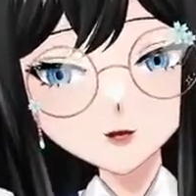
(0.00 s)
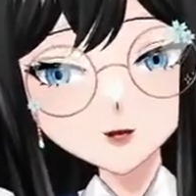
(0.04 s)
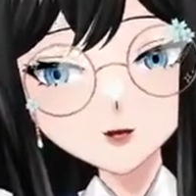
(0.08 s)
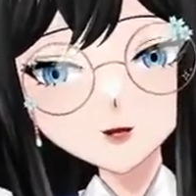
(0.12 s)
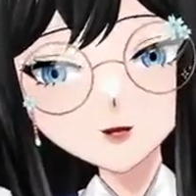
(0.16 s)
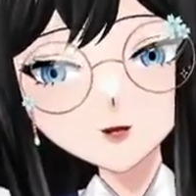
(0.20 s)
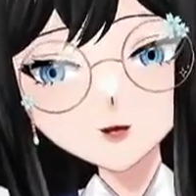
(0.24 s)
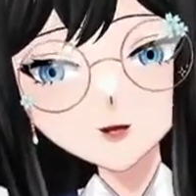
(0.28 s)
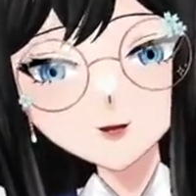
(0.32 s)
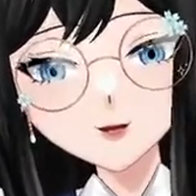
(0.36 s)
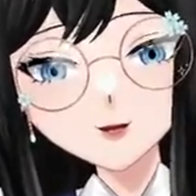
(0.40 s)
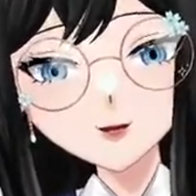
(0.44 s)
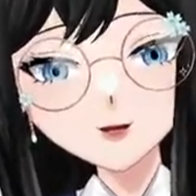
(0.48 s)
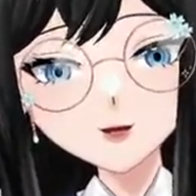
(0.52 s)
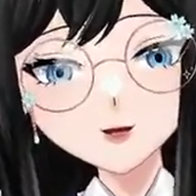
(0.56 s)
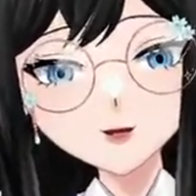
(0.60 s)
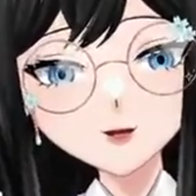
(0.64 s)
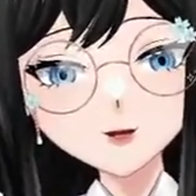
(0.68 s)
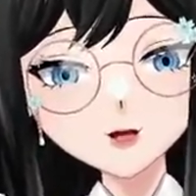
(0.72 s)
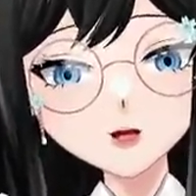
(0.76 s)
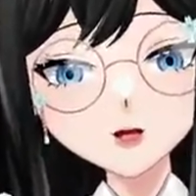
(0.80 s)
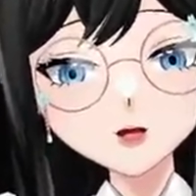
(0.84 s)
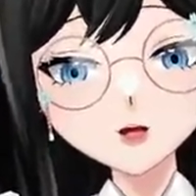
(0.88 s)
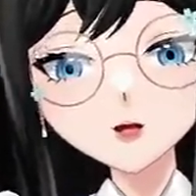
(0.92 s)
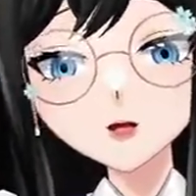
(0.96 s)
said
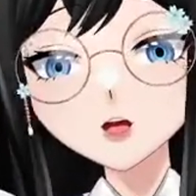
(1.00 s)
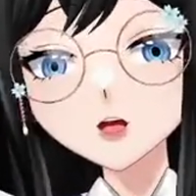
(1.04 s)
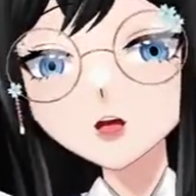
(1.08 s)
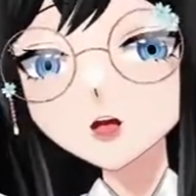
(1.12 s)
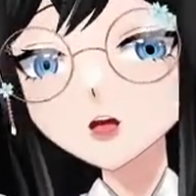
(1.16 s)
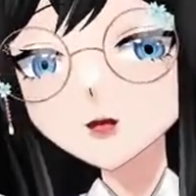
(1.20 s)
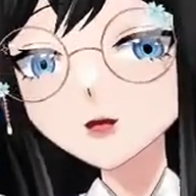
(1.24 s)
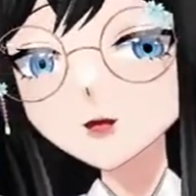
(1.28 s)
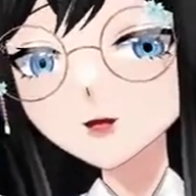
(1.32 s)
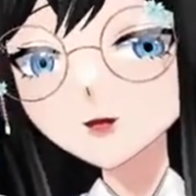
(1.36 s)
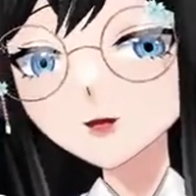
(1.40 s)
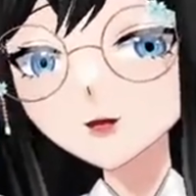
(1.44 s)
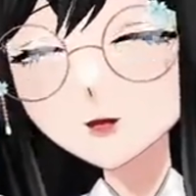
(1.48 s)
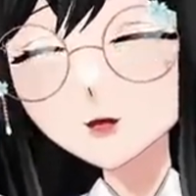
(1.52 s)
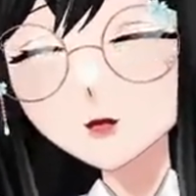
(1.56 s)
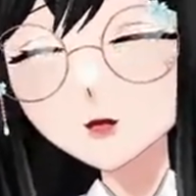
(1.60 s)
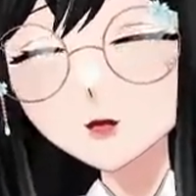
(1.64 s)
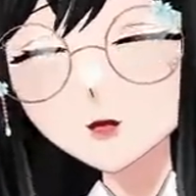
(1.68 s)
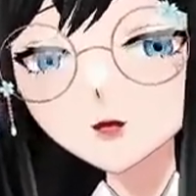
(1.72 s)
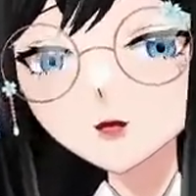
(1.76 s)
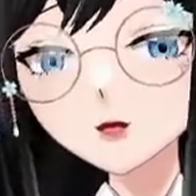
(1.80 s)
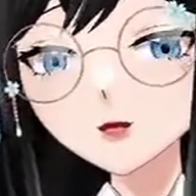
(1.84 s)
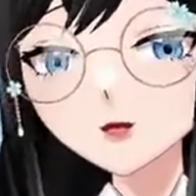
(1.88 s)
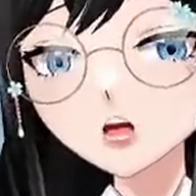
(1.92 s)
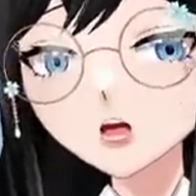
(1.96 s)
that in the
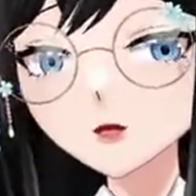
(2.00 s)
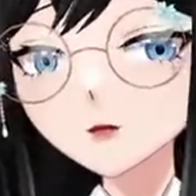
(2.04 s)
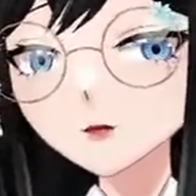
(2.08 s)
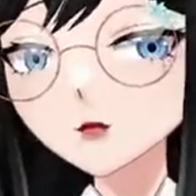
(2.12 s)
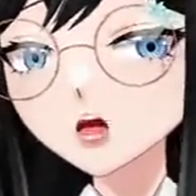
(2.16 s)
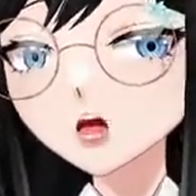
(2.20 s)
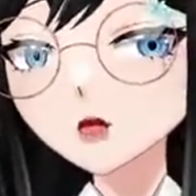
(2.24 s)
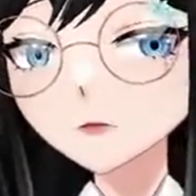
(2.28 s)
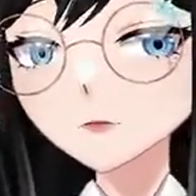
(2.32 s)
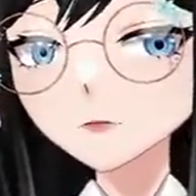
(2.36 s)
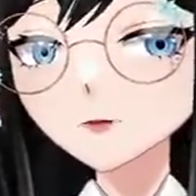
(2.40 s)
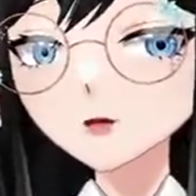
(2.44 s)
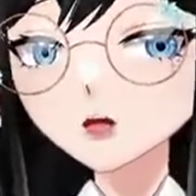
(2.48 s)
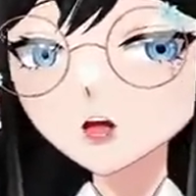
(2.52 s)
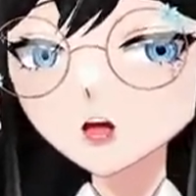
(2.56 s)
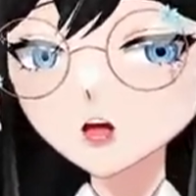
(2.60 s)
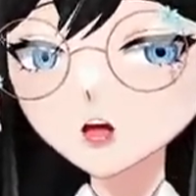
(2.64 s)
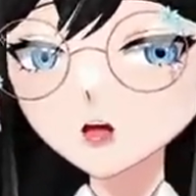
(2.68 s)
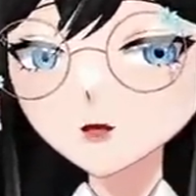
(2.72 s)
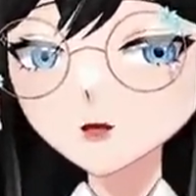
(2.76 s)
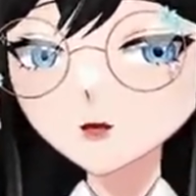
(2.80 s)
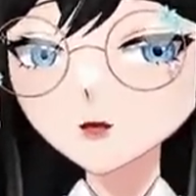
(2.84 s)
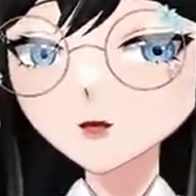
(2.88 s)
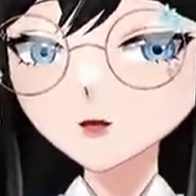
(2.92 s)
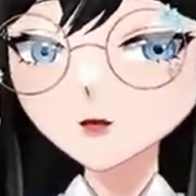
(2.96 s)
cell membrane
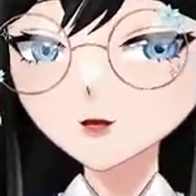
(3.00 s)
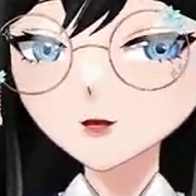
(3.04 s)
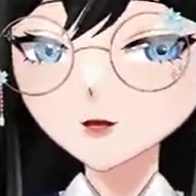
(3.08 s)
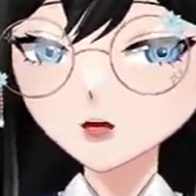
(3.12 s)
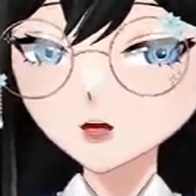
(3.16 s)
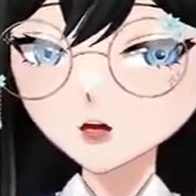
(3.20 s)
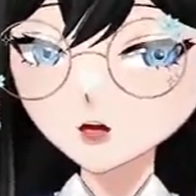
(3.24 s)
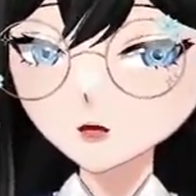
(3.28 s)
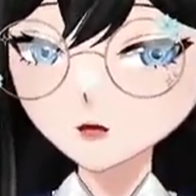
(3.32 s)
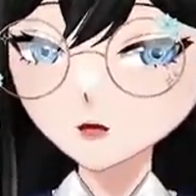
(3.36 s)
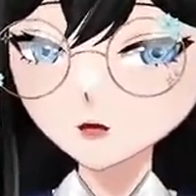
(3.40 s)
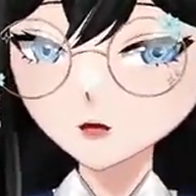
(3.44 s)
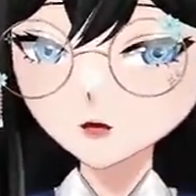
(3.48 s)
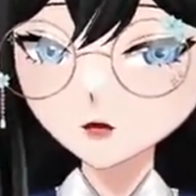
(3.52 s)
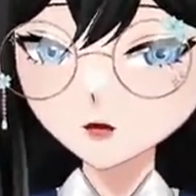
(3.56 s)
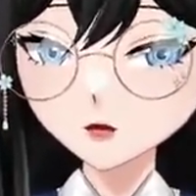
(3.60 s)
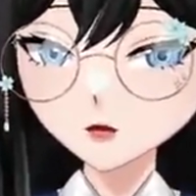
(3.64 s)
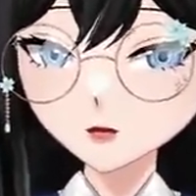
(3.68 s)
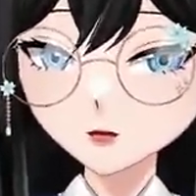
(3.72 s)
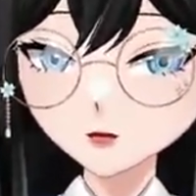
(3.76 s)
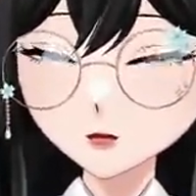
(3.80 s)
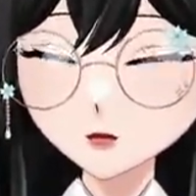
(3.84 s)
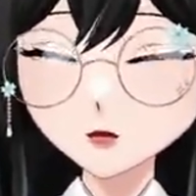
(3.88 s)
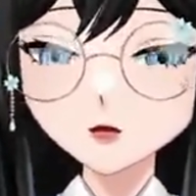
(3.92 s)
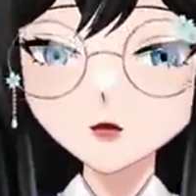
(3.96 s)
discussion,
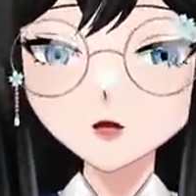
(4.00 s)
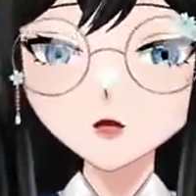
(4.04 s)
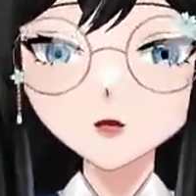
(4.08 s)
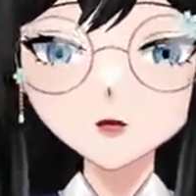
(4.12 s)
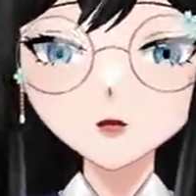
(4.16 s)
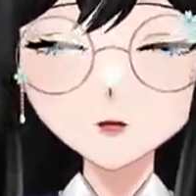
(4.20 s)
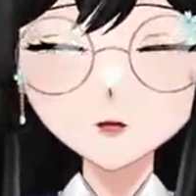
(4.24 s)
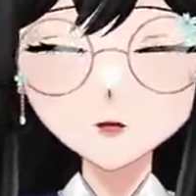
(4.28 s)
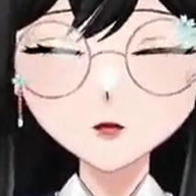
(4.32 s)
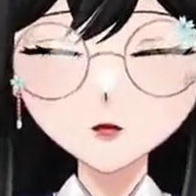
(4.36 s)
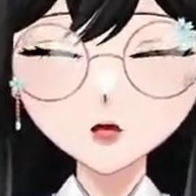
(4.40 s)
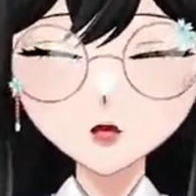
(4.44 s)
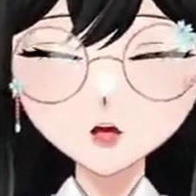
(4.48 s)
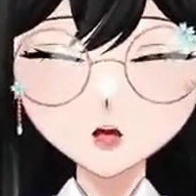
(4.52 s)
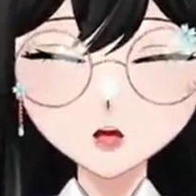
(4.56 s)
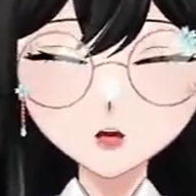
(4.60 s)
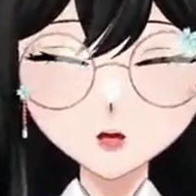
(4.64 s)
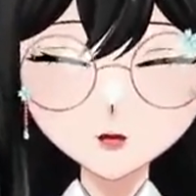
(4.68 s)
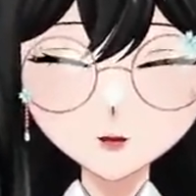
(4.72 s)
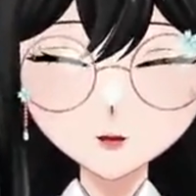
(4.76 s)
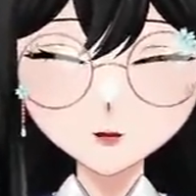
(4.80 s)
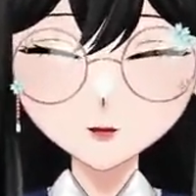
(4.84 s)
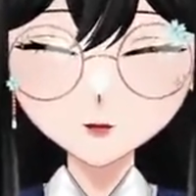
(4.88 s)
where